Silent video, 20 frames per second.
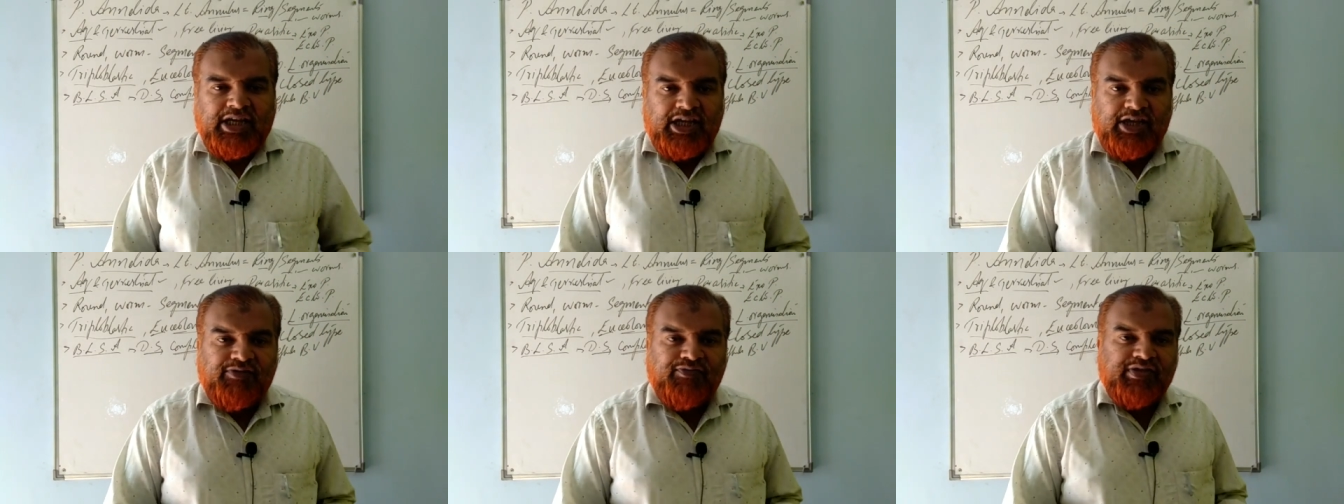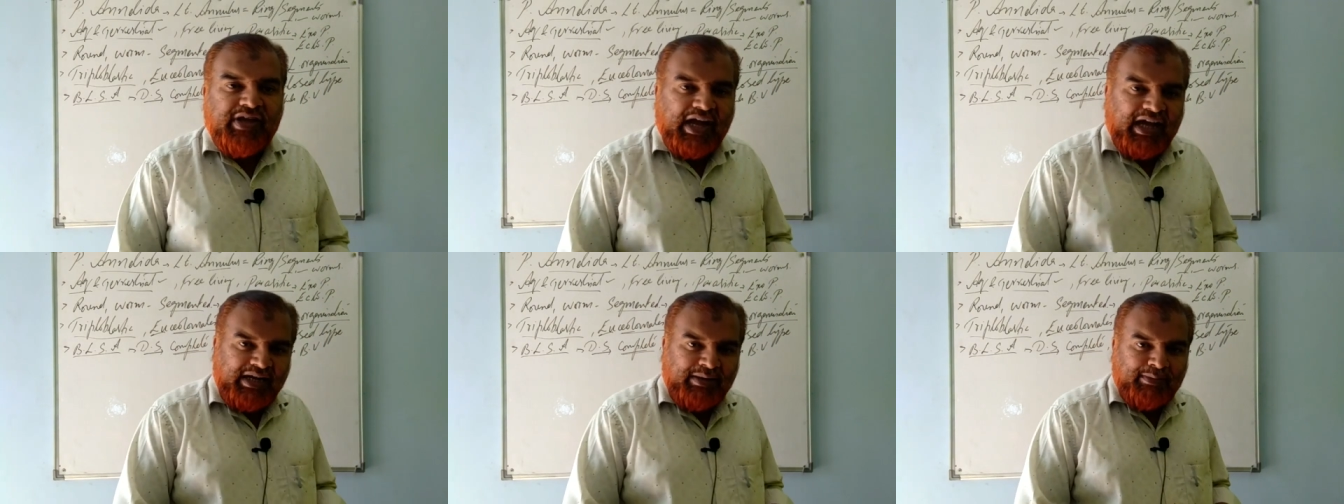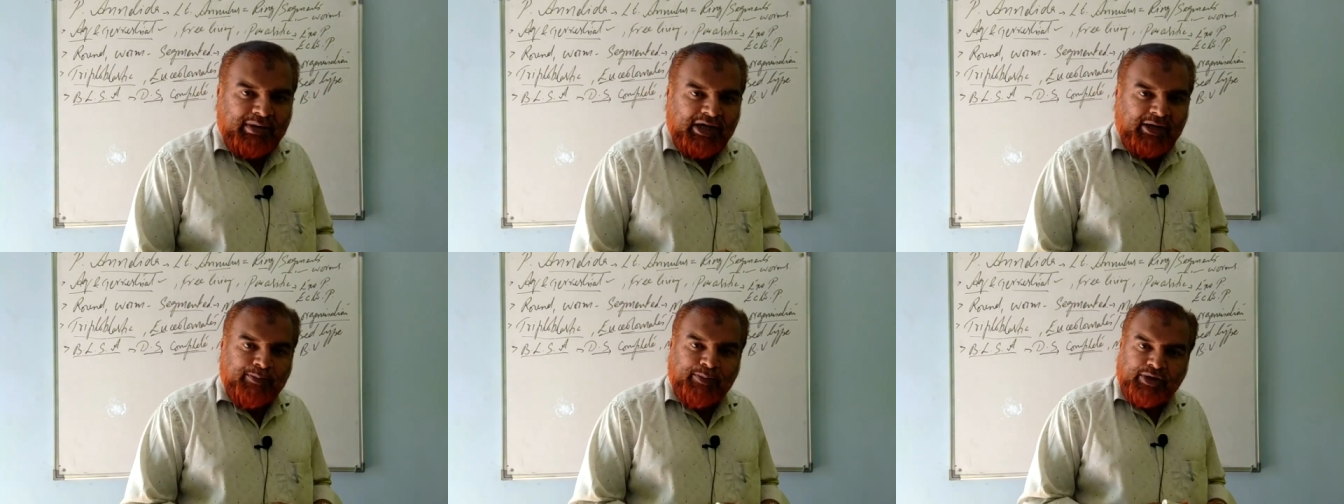If the
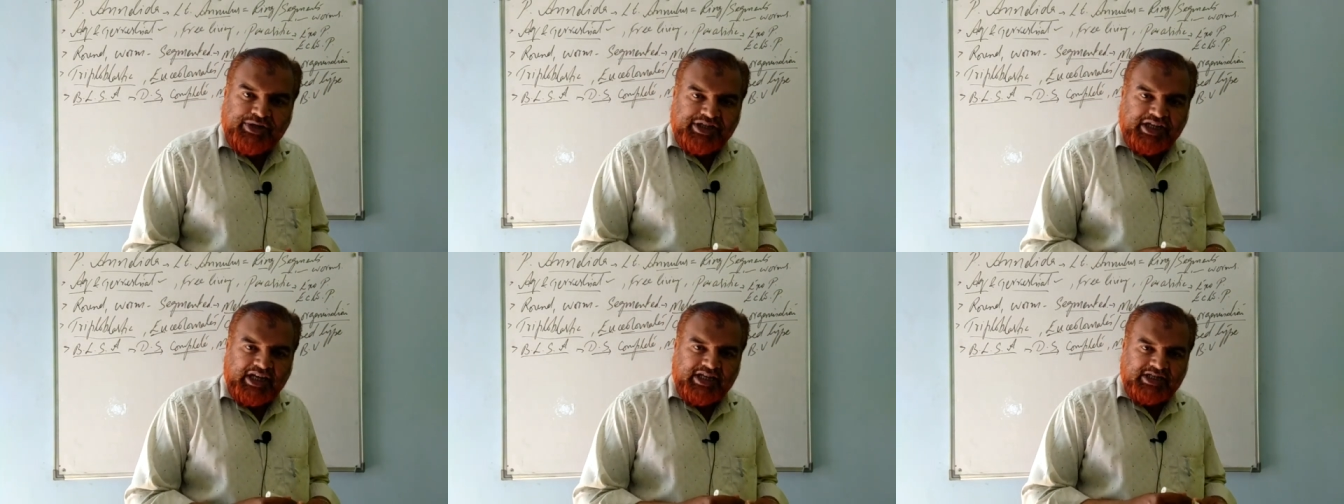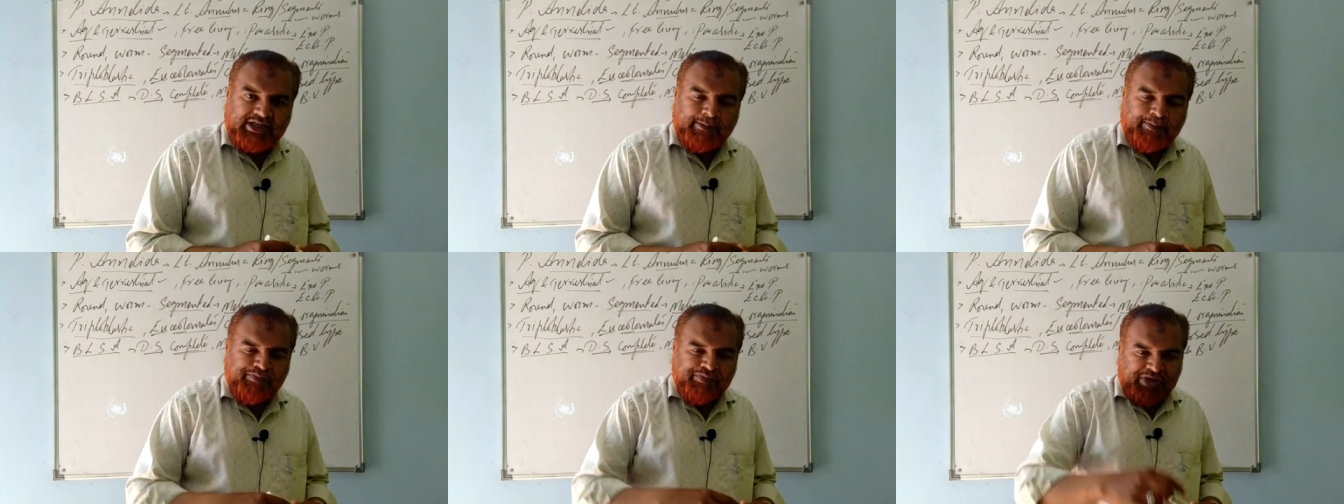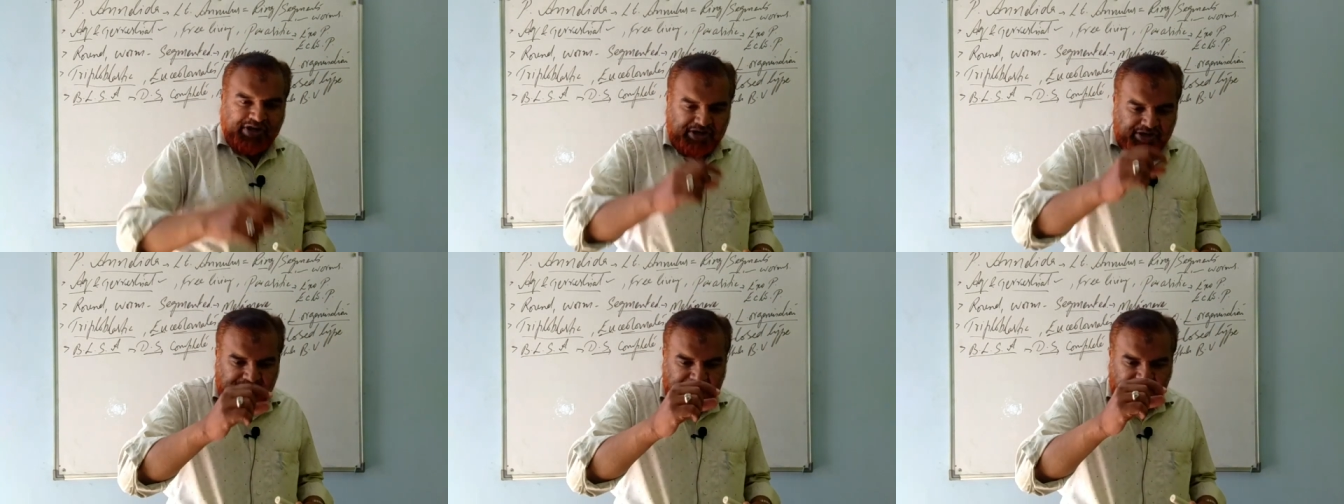animal
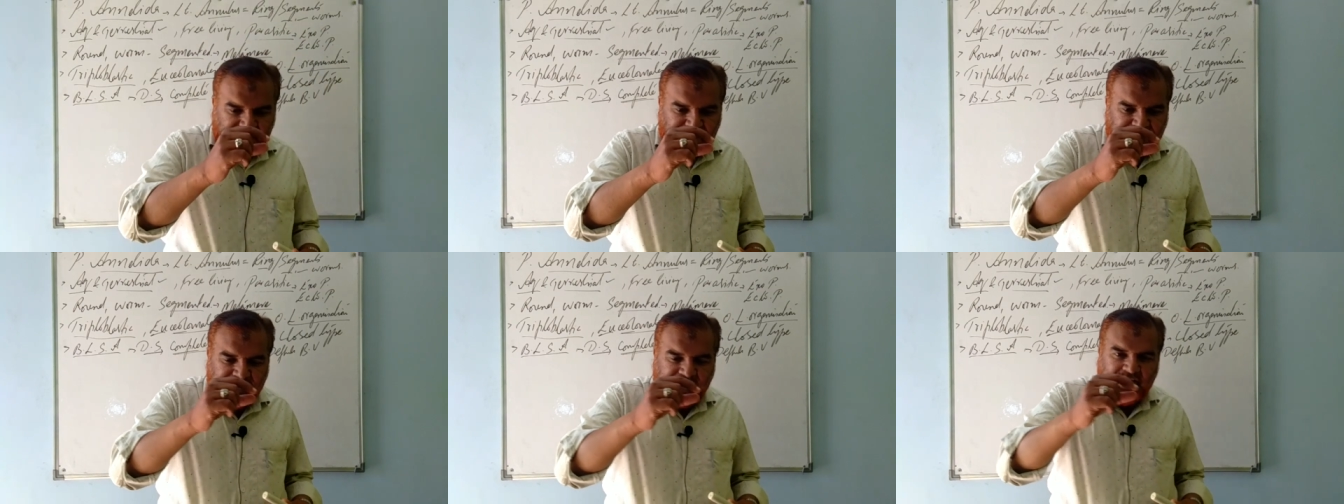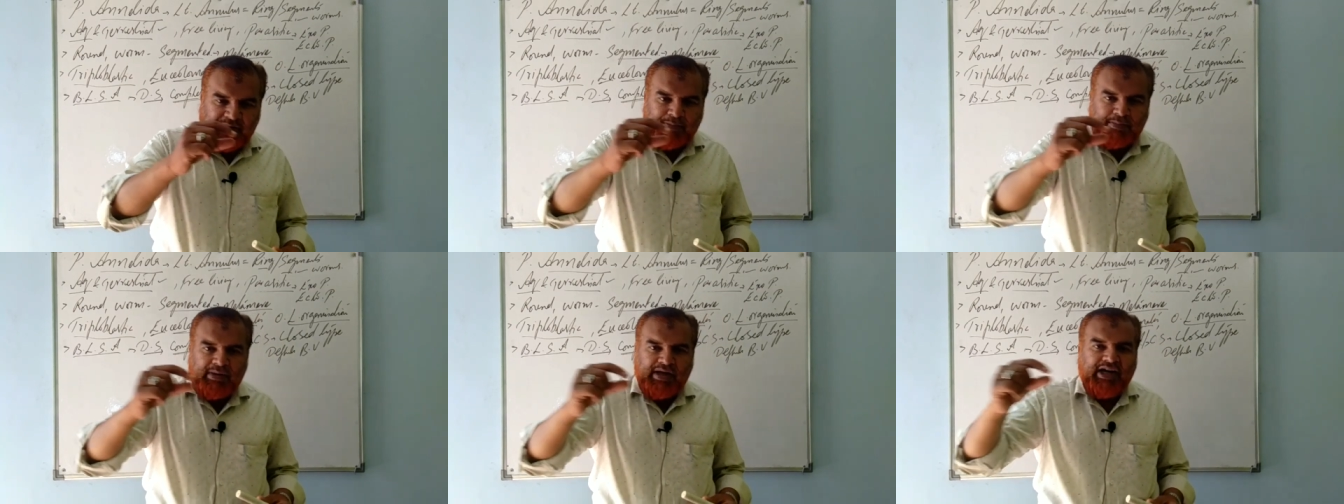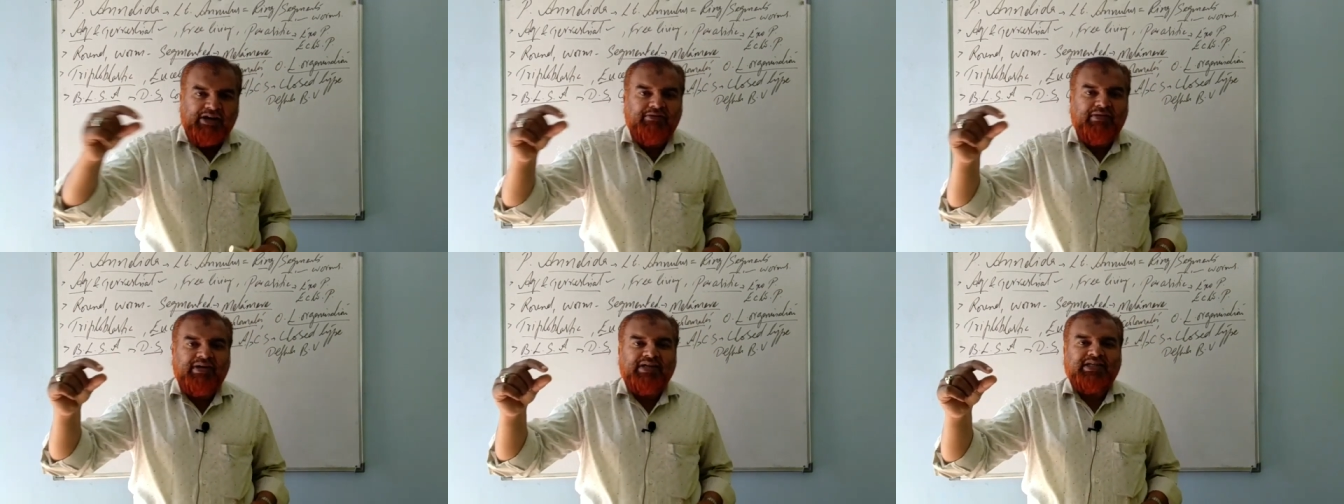possesses definite
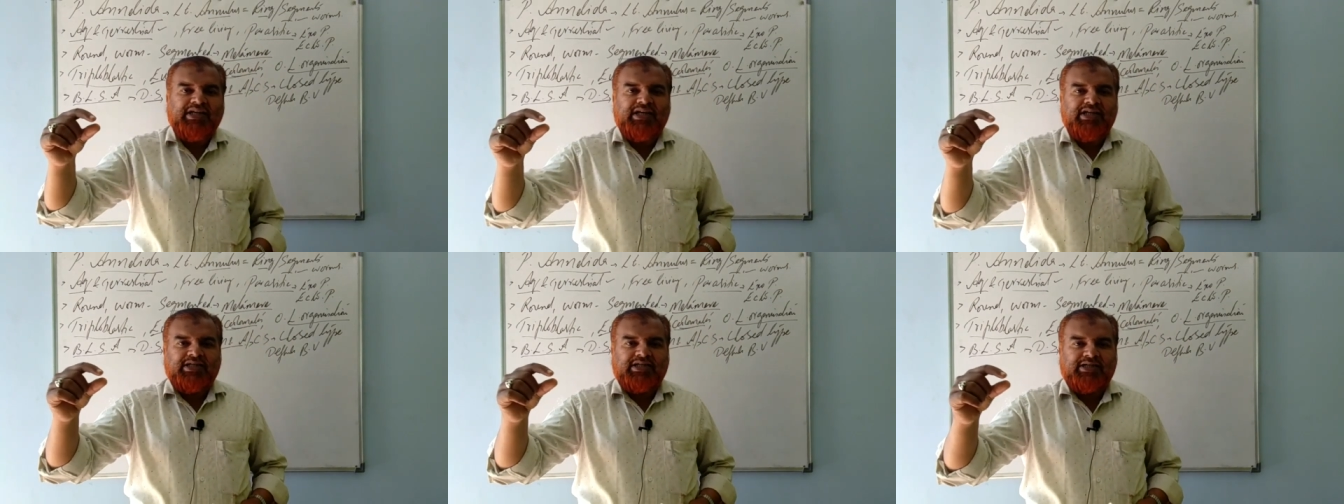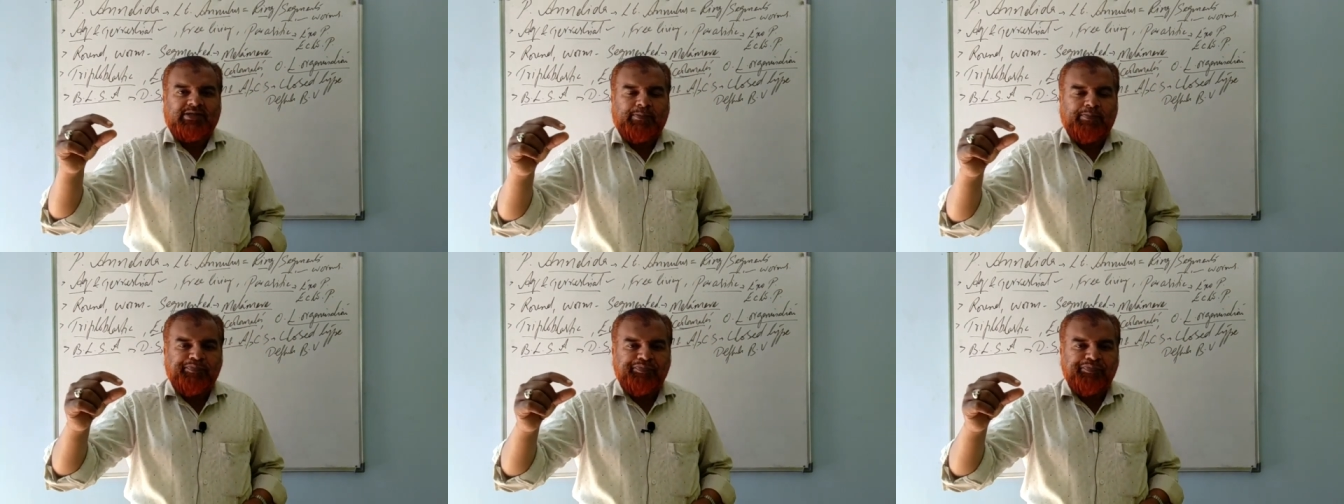blood vessels,